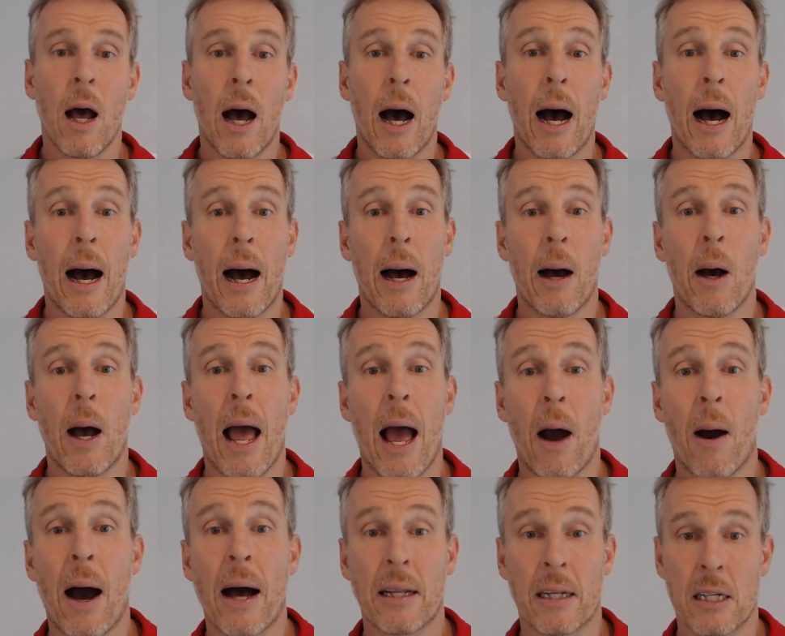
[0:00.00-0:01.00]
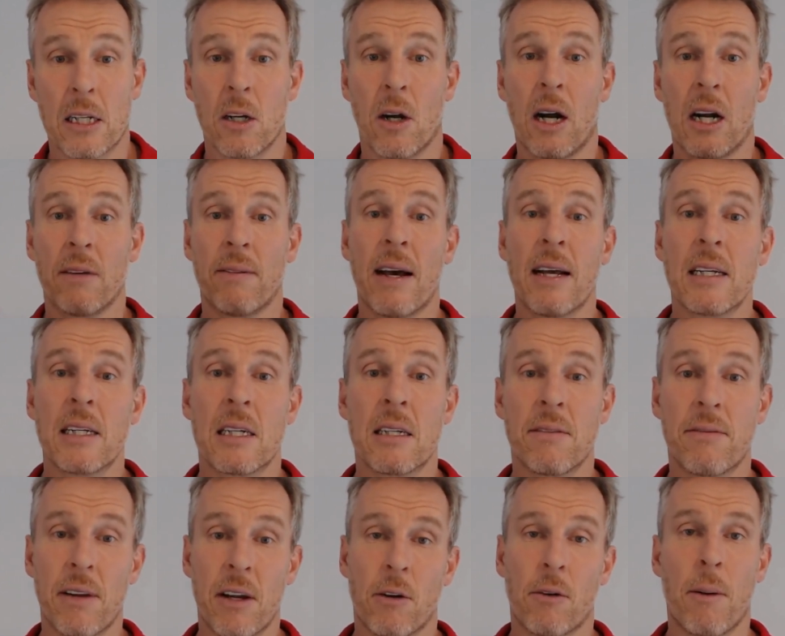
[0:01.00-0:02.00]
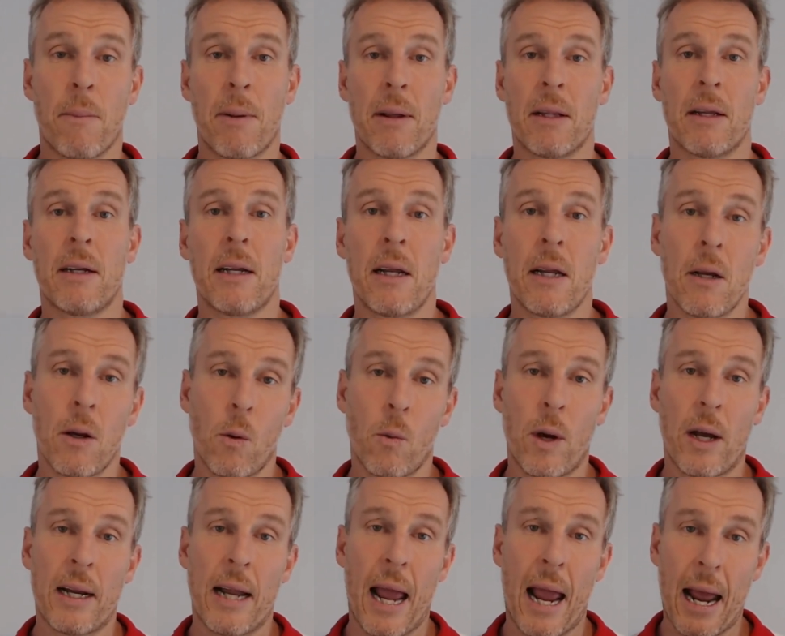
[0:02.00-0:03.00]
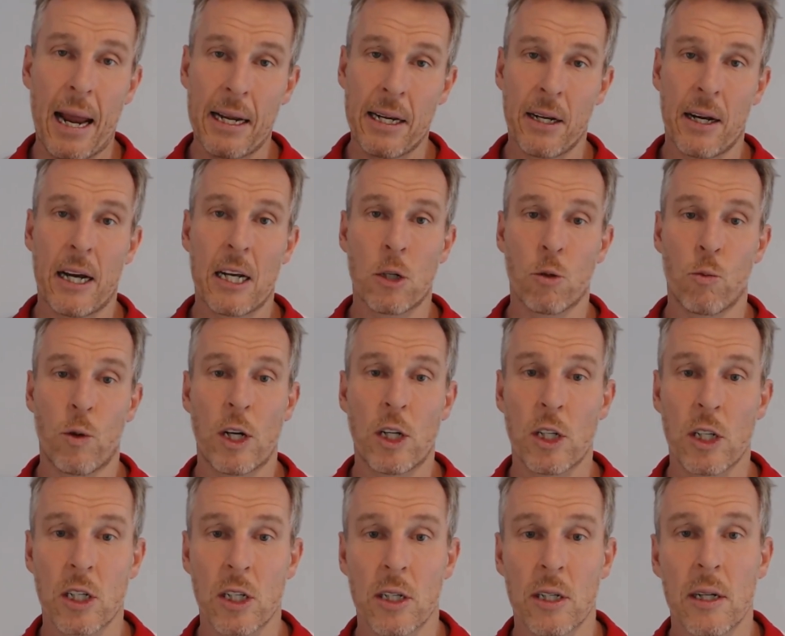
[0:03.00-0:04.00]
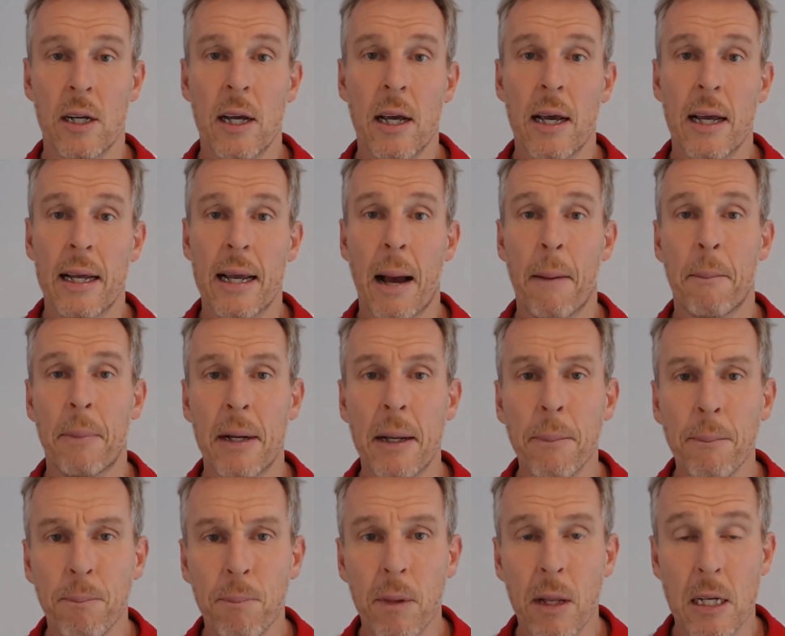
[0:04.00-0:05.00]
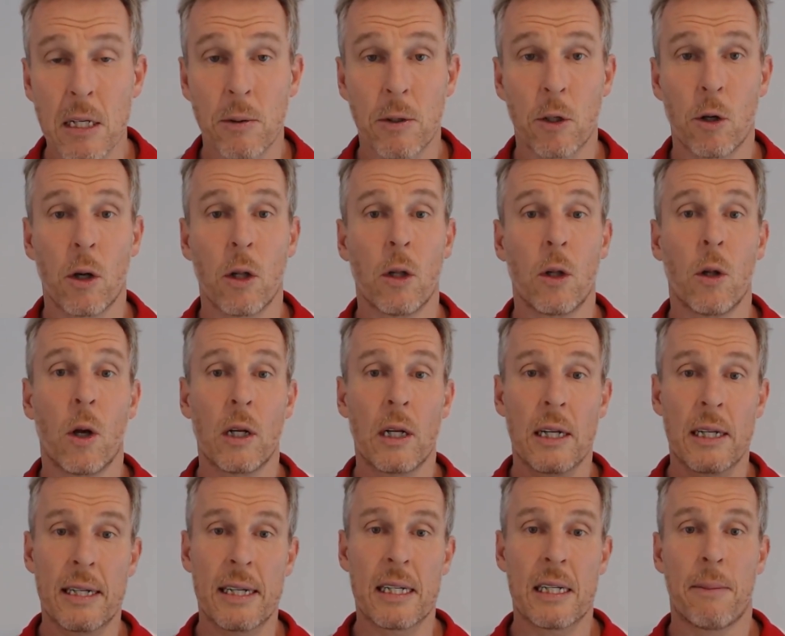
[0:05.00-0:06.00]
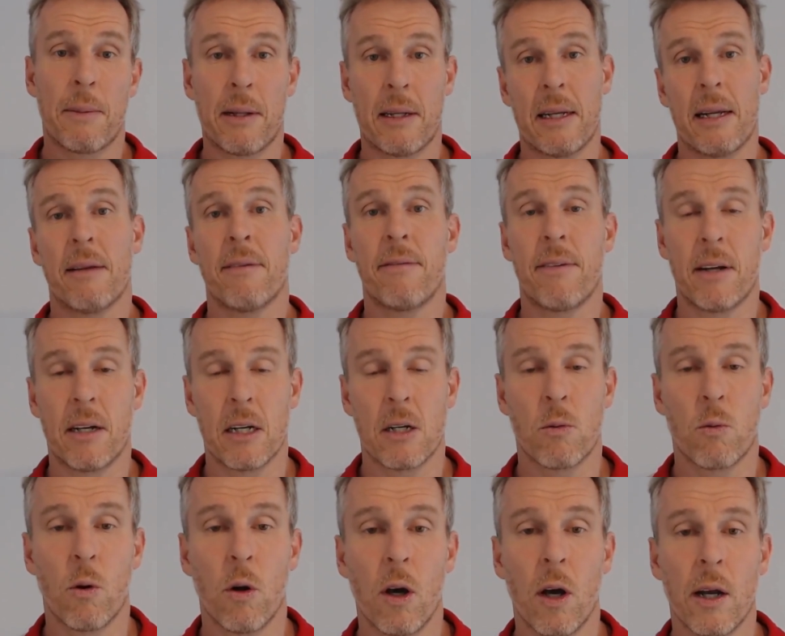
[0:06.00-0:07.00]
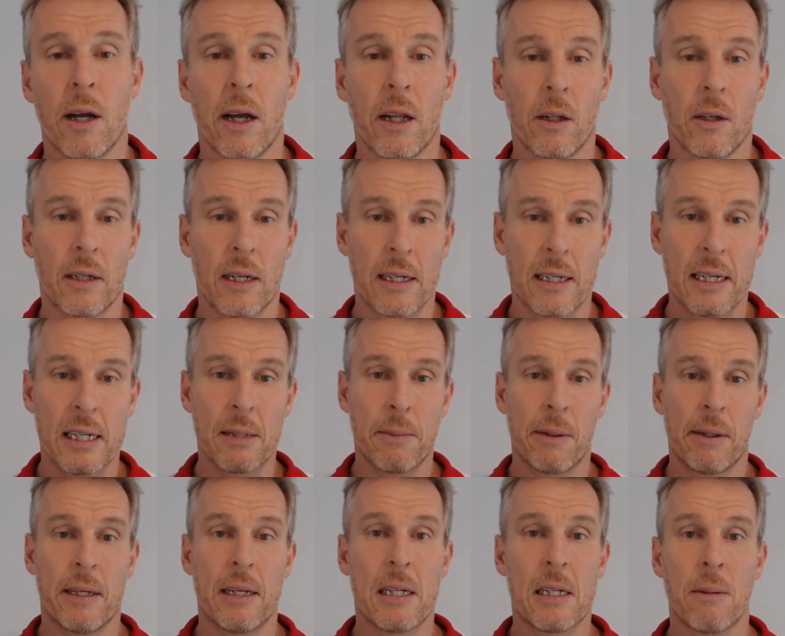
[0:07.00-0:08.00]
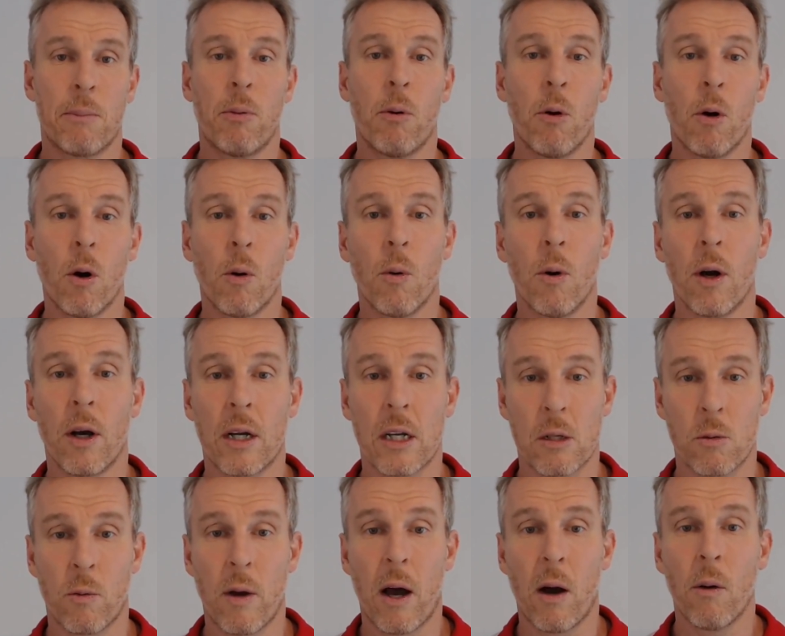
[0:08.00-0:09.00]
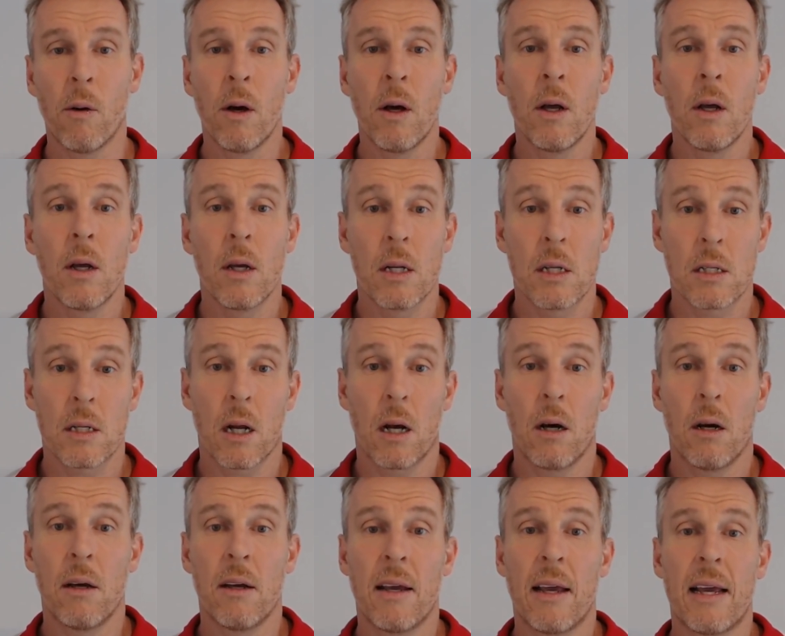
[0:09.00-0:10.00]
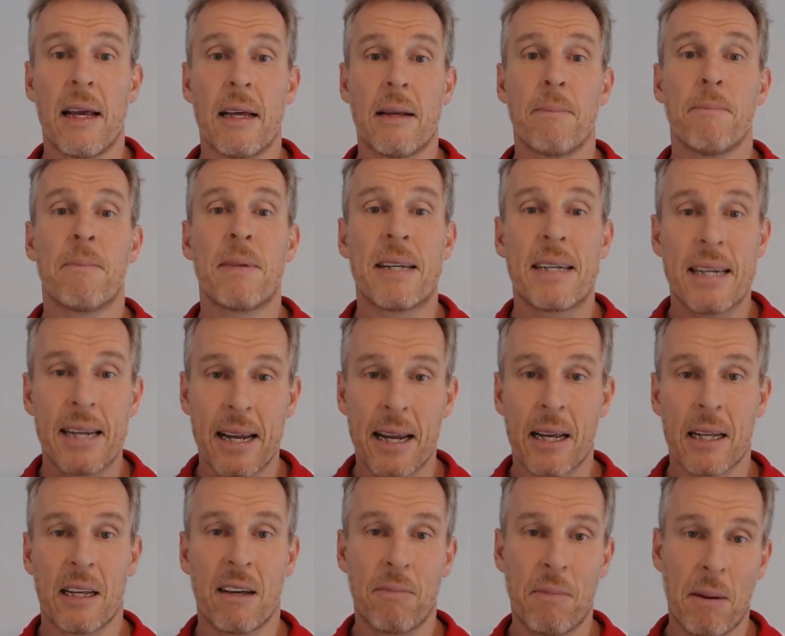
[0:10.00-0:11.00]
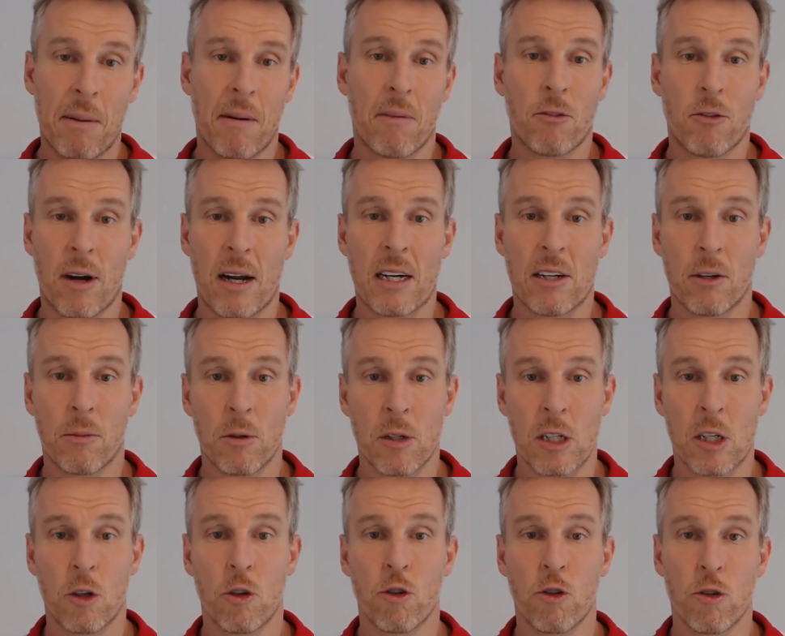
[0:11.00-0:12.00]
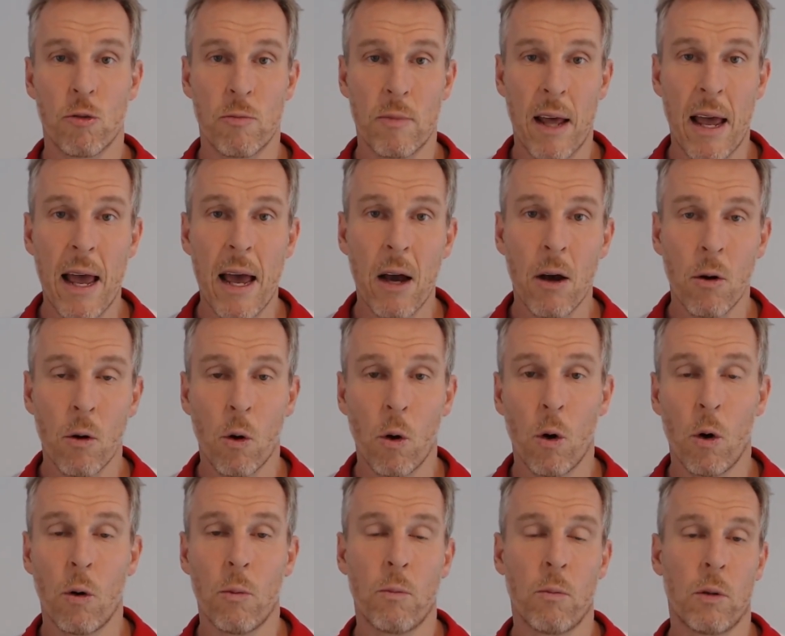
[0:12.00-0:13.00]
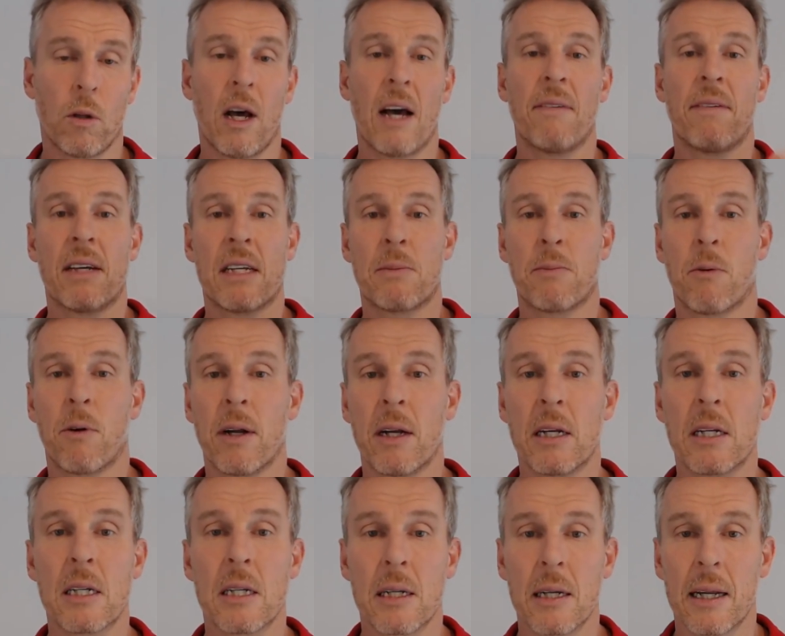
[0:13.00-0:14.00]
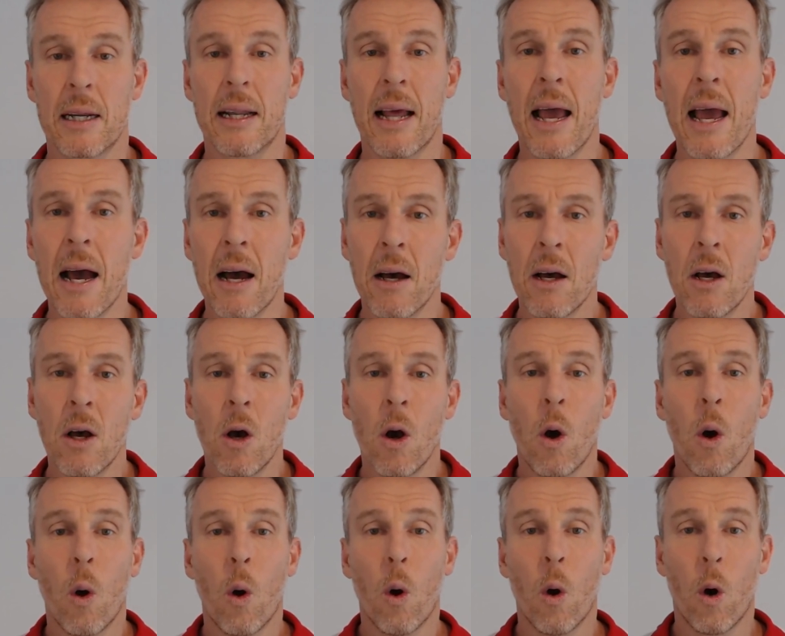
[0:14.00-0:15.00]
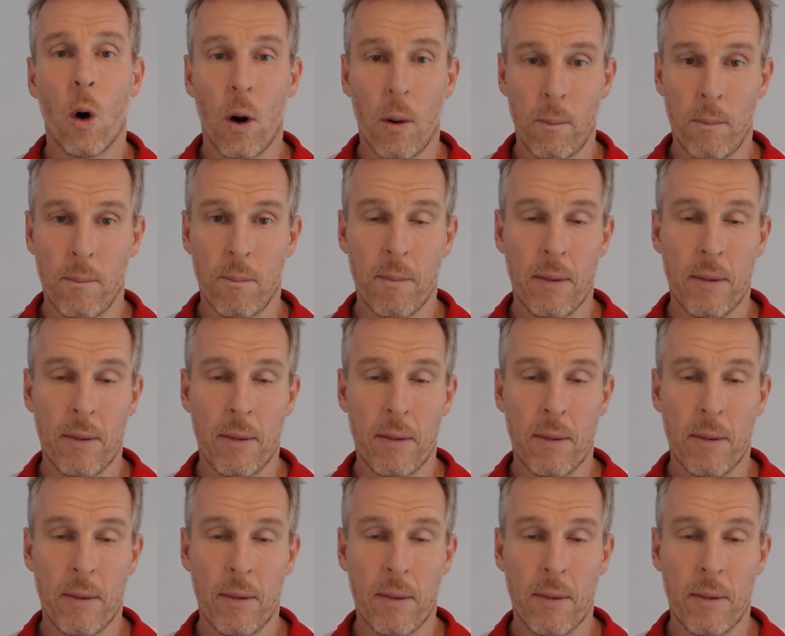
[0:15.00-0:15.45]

Our other side of us is Fit Your Ability. We're an NDIS registered company, so we do a lot of disability fitness work, a lot of disability support work as well. So in particular, if people have transferable skills from there or life experience there, or